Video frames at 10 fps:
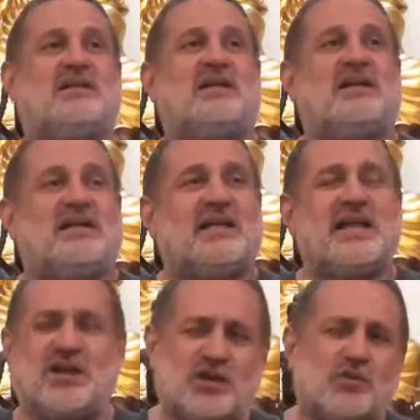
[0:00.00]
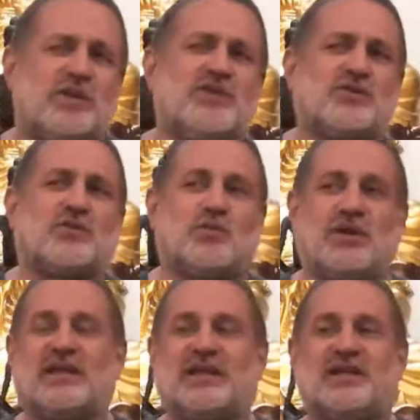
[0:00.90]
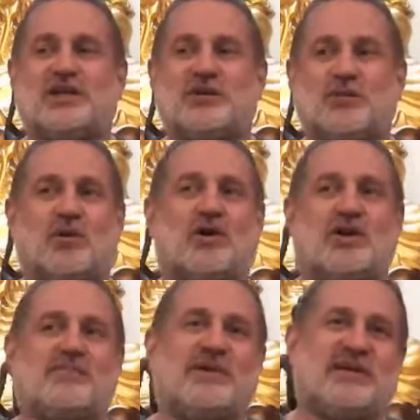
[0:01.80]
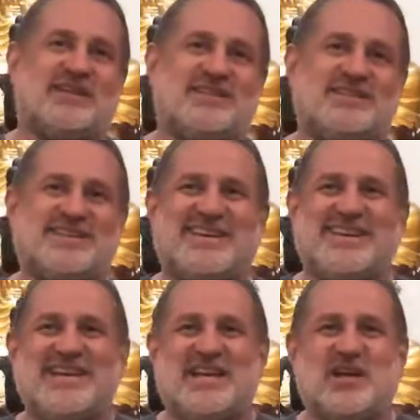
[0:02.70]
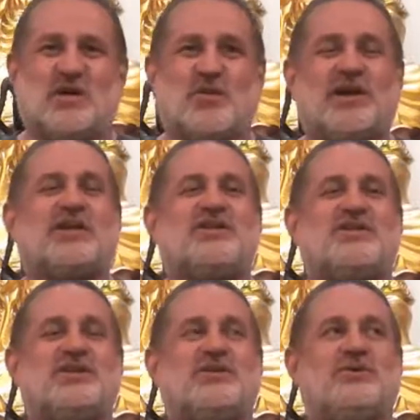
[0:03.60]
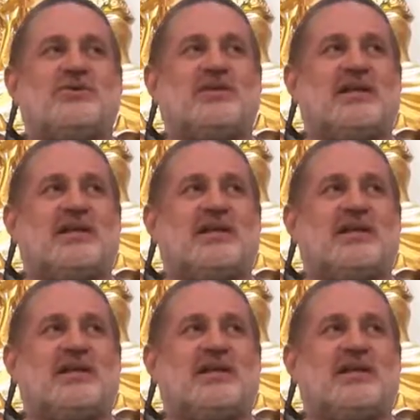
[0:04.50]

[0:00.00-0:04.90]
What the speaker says: And goodwill is a really good word because we're going to do